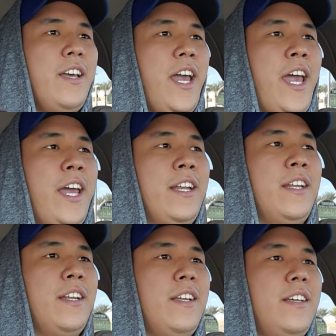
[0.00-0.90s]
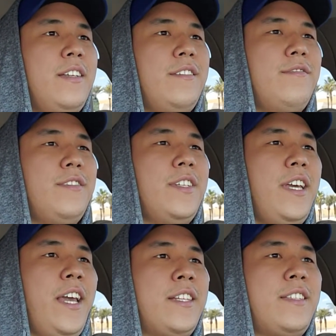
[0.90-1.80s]
And
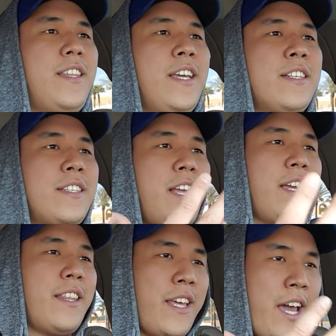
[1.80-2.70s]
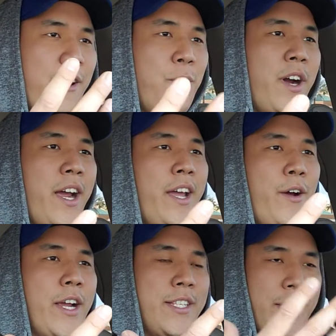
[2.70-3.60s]
it's things like that where I,
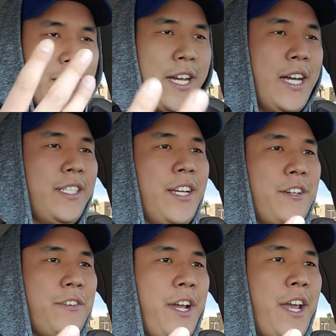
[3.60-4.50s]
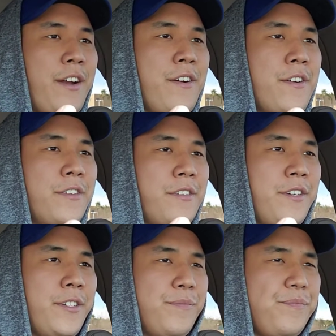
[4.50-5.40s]
where I see content creators
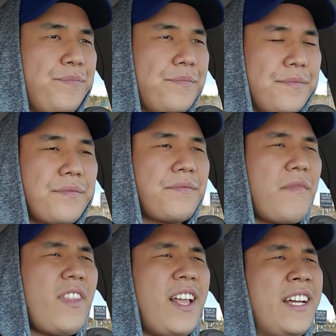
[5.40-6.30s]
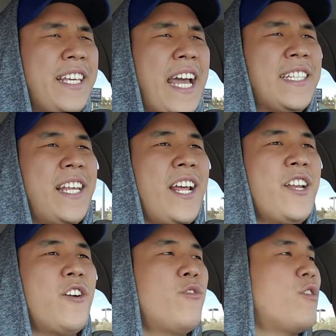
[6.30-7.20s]
or cats that I
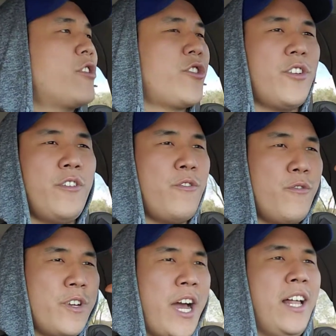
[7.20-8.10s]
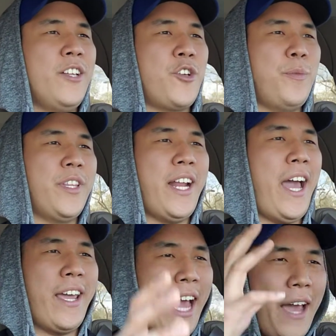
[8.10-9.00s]
know who are so knowledgeable that
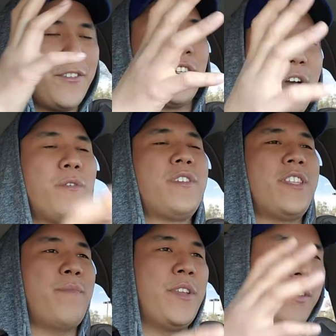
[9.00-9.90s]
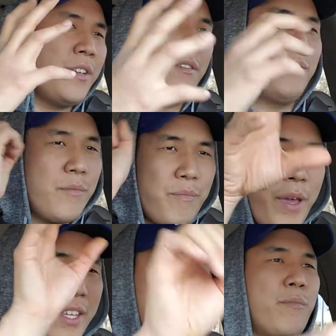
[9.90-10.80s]
I have to go to them and you know
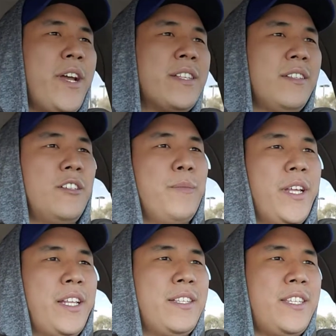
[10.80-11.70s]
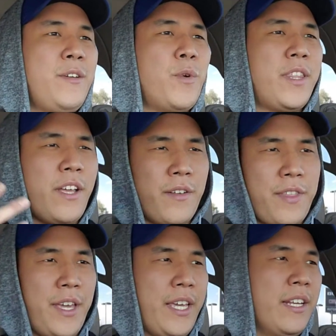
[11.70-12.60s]
pick their brains a little bit and see what they're
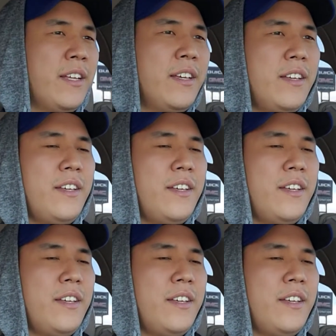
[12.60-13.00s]
thinking